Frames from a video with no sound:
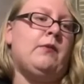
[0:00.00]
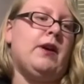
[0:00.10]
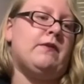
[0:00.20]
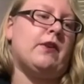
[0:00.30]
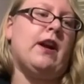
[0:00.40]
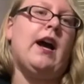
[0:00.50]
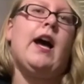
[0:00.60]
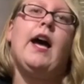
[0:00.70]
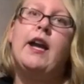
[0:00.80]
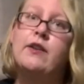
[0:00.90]
However,
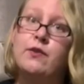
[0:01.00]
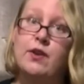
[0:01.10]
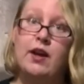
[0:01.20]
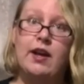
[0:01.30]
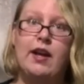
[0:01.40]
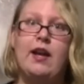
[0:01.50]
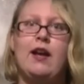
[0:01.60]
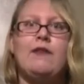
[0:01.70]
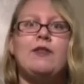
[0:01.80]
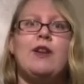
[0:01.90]
I do not
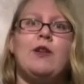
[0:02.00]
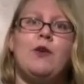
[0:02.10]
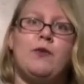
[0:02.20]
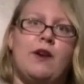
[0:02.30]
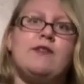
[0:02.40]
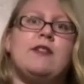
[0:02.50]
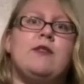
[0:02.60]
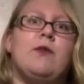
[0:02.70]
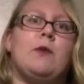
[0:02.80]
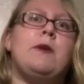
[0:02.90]
have yellow
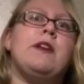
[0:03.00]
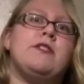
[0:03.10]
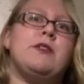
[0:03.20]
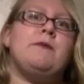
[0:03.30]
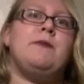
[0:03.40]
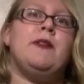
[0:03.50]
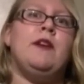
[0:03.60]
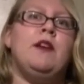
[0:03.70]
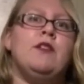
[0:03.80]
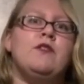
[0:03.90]
frosting for Pikachu.
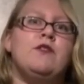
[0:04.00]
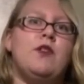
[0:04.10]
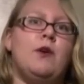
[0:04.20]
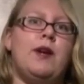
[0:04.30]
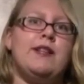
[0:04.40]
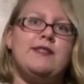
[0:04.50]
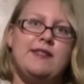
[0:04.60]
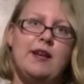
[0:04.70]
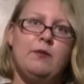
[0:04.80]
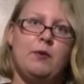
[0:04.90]
So
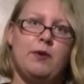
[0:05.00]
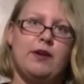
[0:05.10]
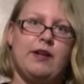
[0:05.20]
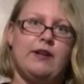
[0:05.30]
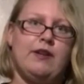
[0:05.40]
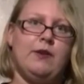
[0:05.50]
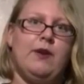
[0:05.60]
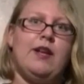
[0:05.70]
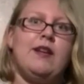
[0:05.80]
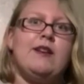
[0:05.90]
instead what we're gonna
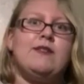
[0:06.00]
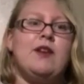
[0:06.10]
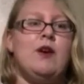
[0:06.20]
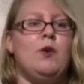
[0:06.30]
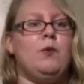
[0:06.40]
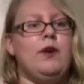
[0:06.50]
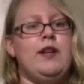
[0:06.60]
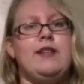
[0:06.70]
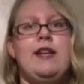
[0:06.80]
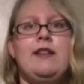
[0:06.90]
do is we're
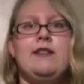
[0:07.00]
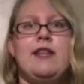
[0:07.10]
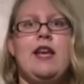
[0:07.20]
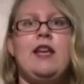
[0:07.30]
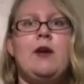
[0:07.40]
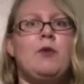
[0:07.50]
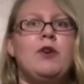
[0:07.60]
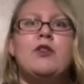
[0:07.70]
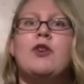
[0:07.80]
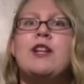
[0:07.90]
gonna take this cake and we're
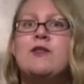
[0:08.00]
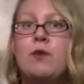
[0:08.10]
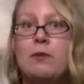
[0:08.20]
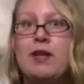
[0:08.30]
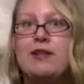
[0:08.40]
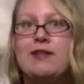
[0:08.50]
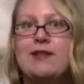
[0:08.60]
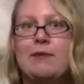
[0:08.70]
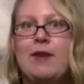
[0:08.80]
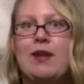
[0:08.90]
gonna transform it into
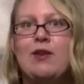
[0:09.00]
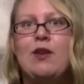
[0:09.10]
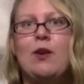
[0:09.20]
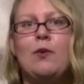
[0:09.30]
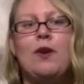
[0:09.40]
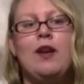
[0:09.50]
something new.